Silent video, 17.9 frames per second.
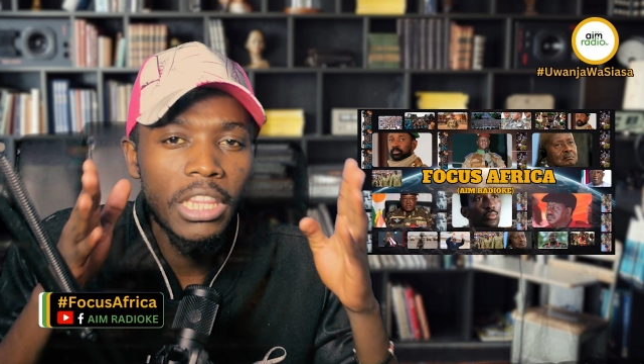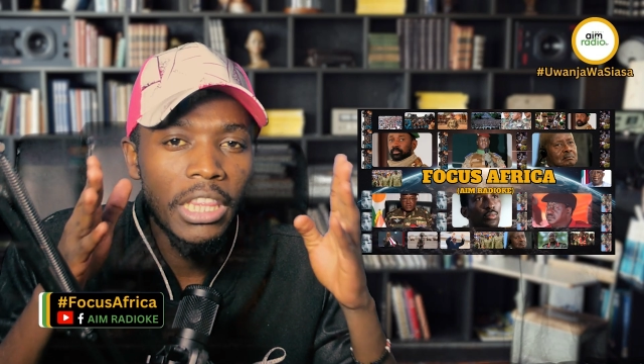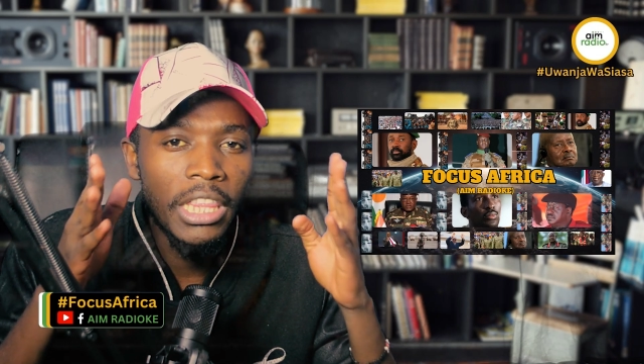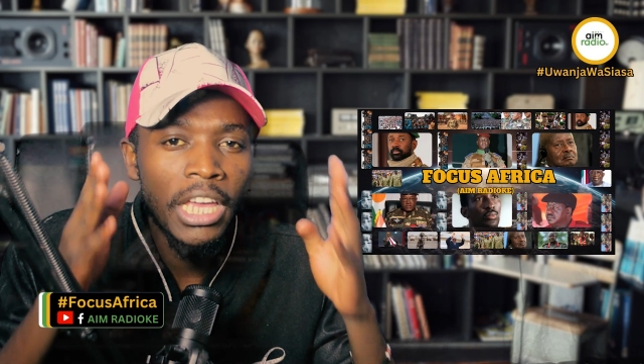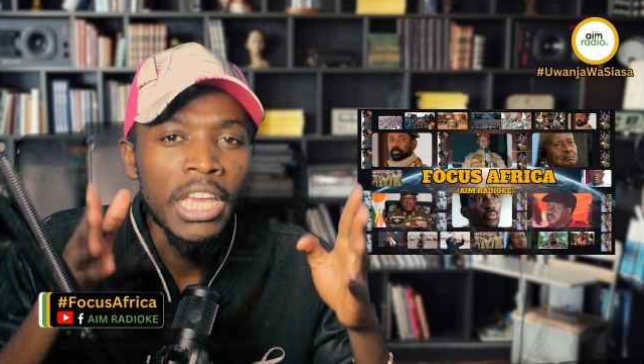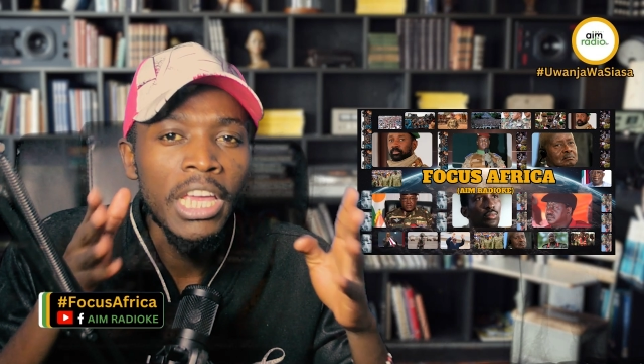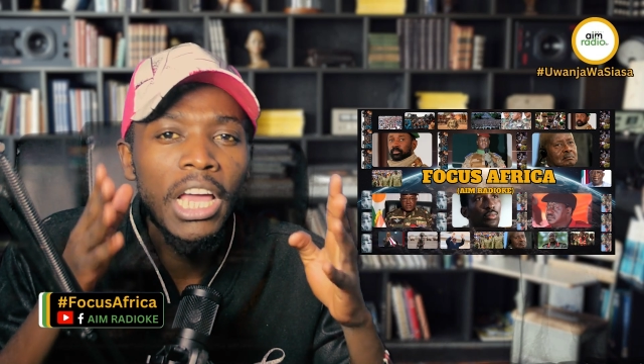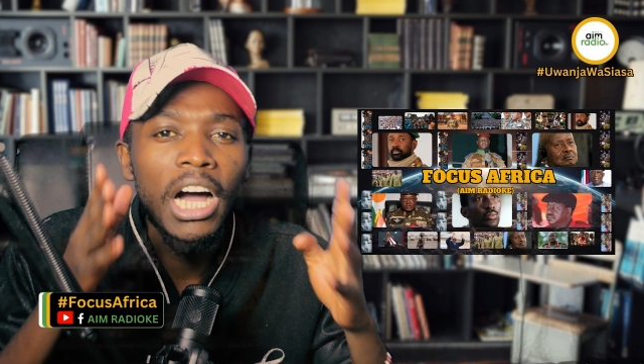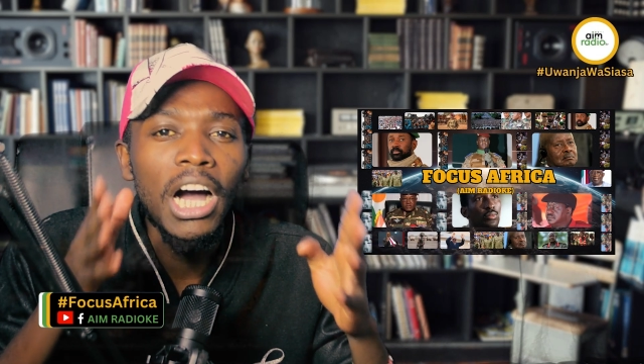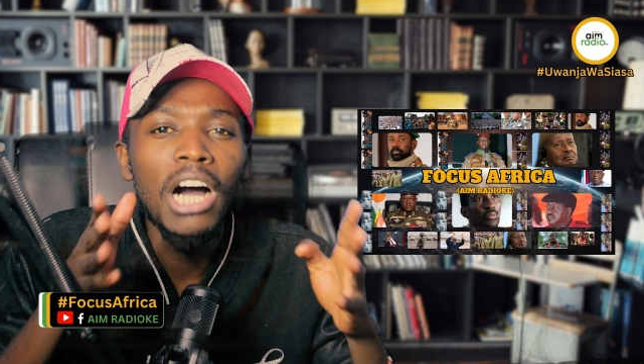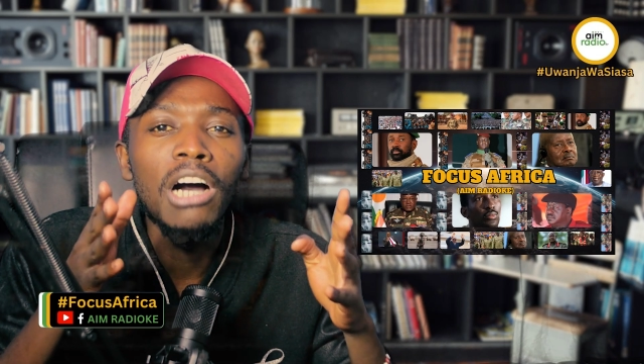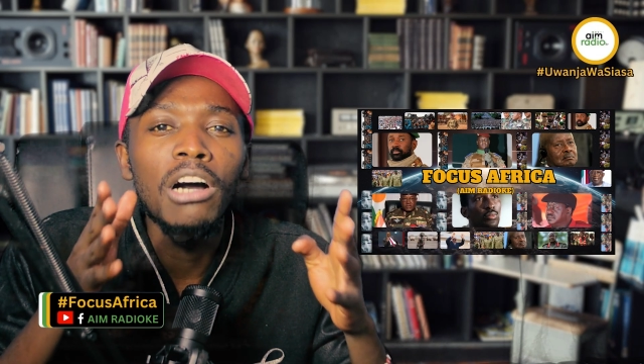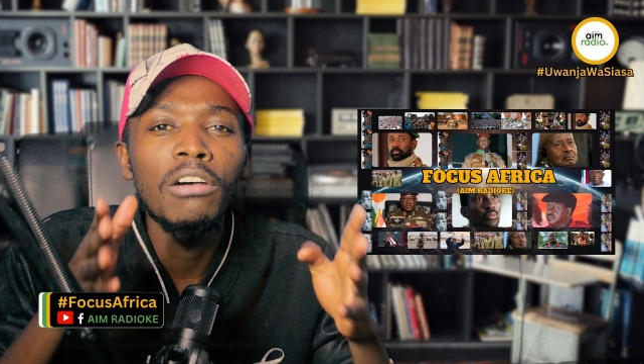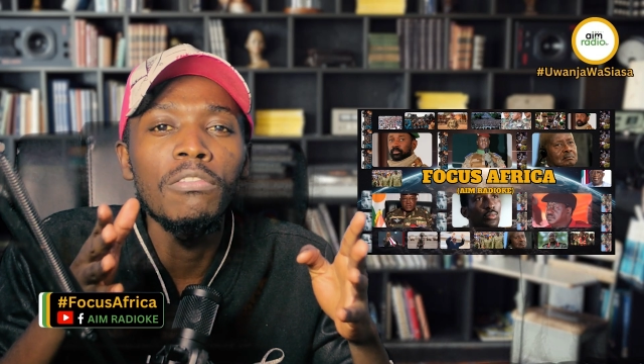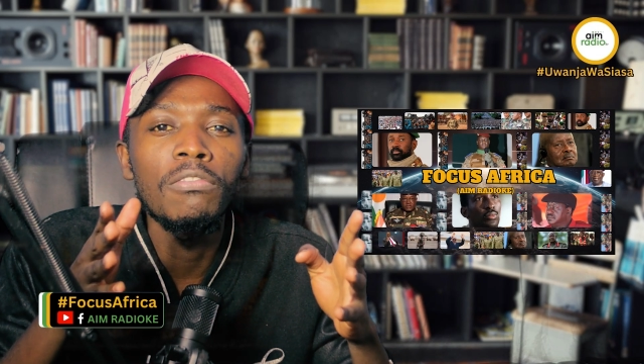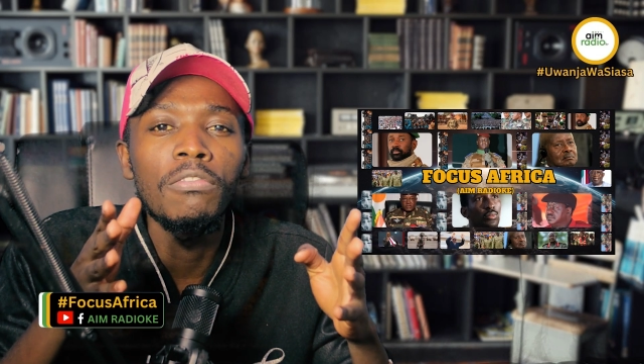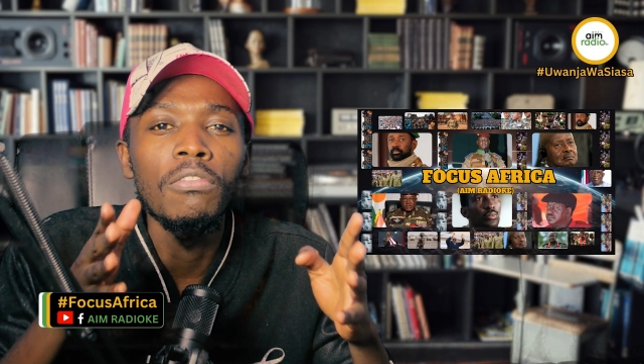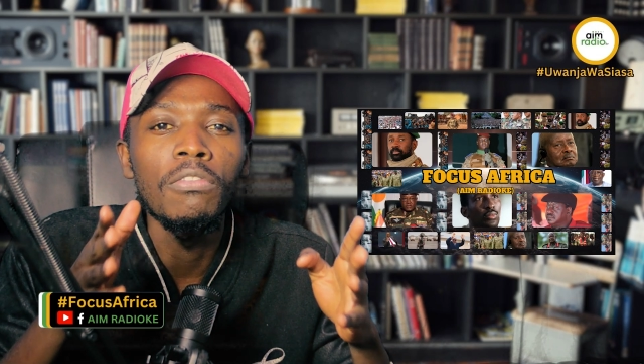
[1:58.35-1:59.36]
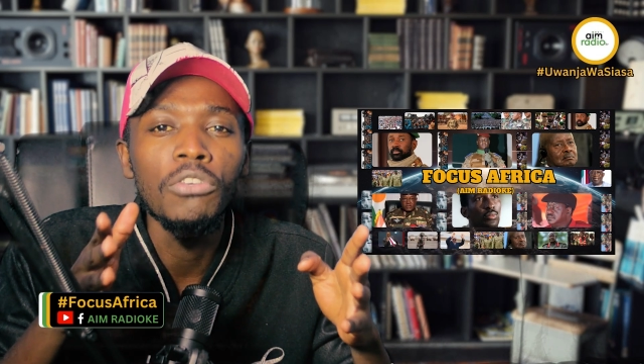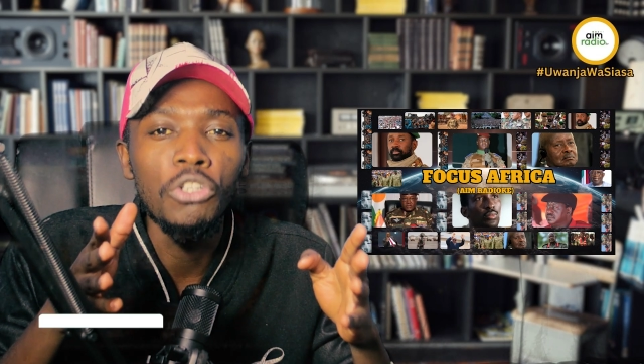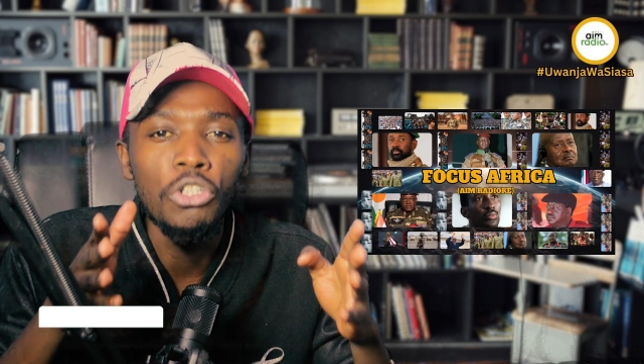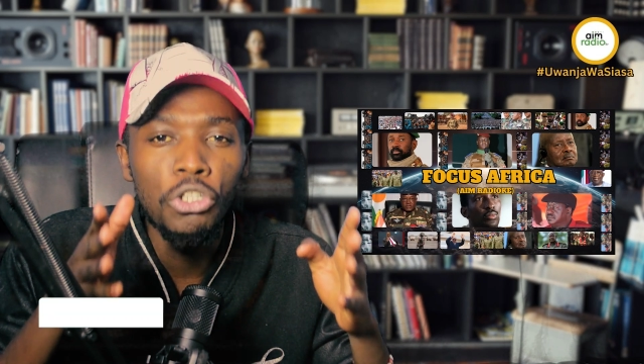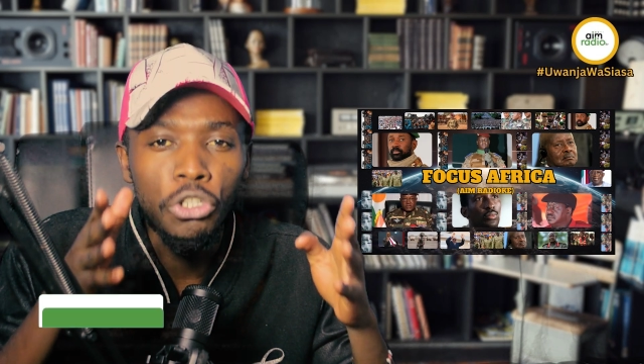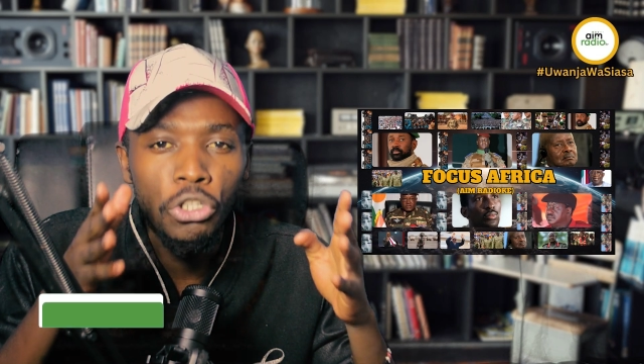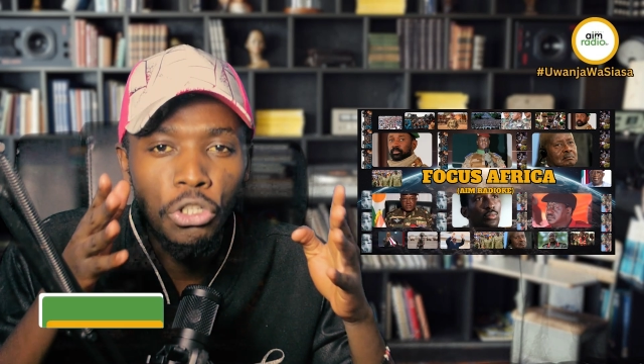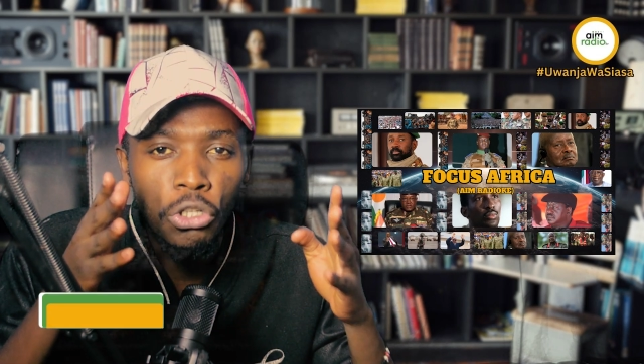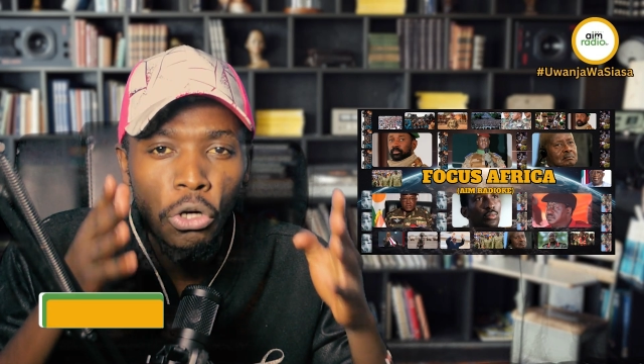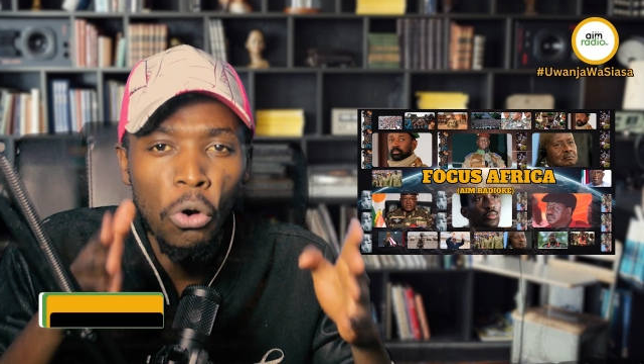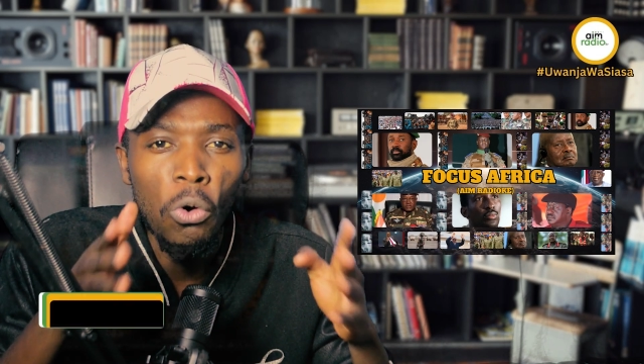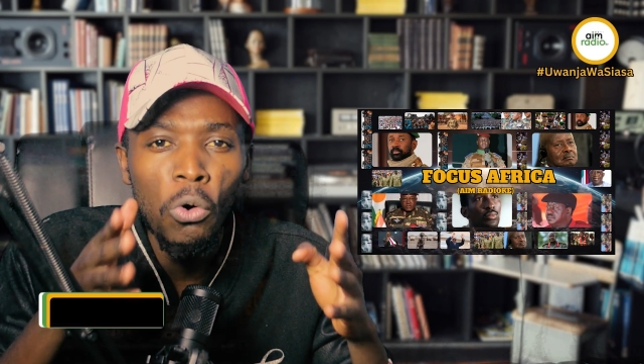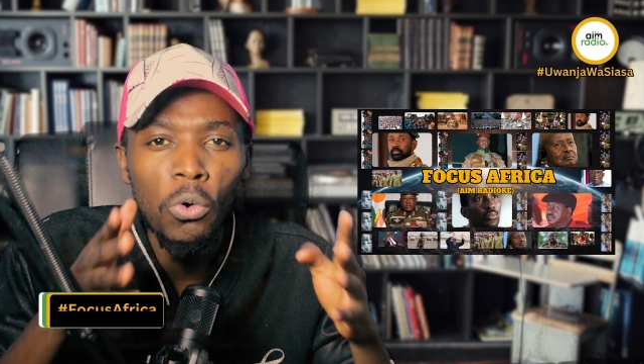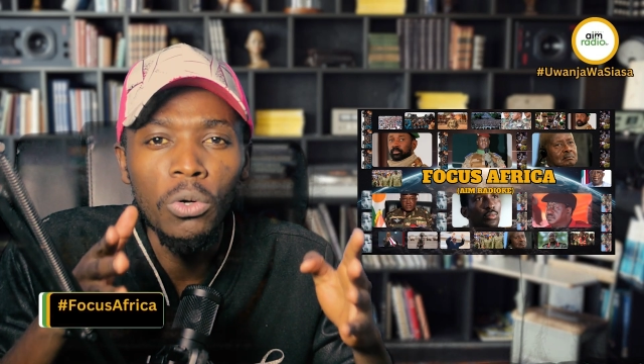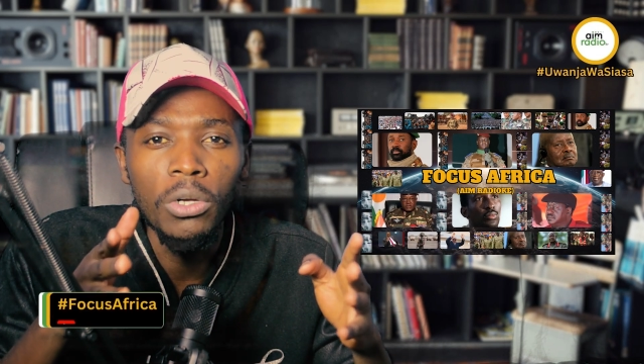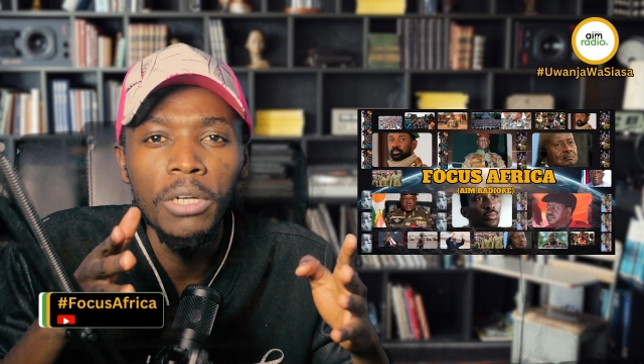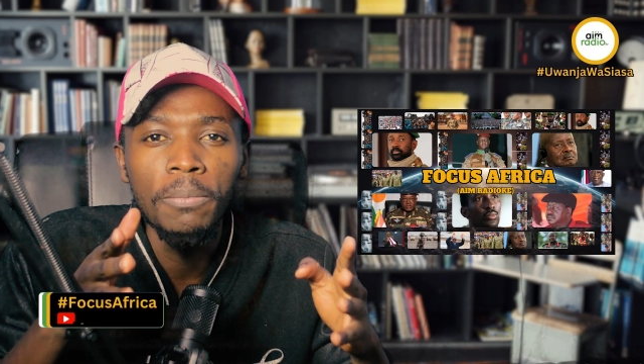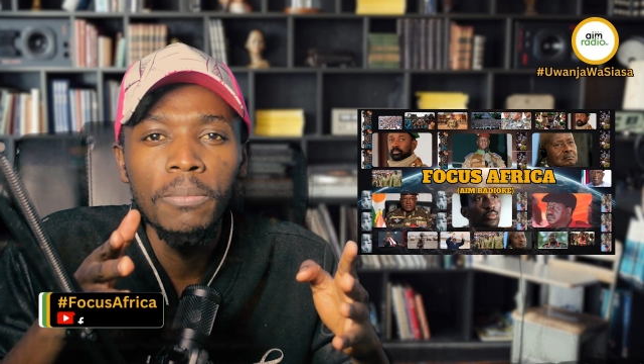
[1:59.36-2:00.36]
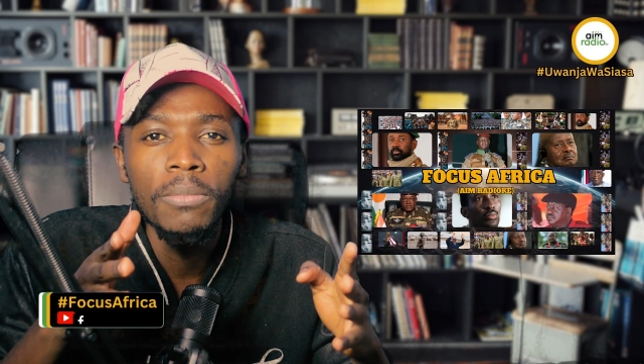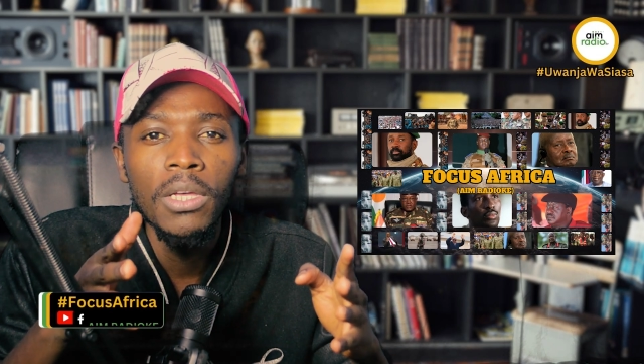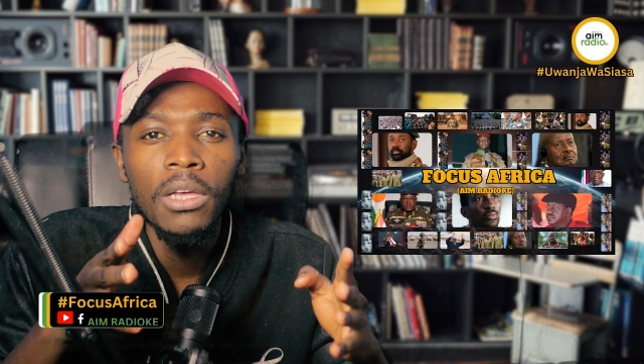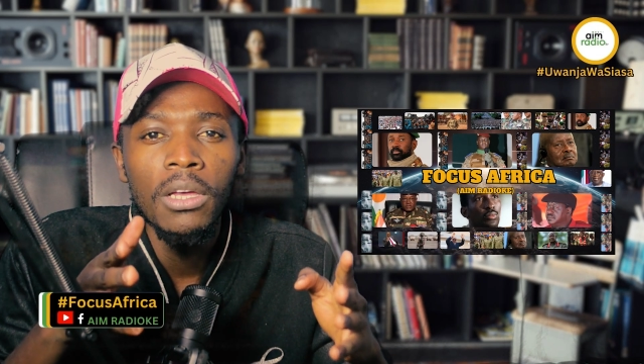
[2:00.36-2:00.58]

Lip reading: they have shown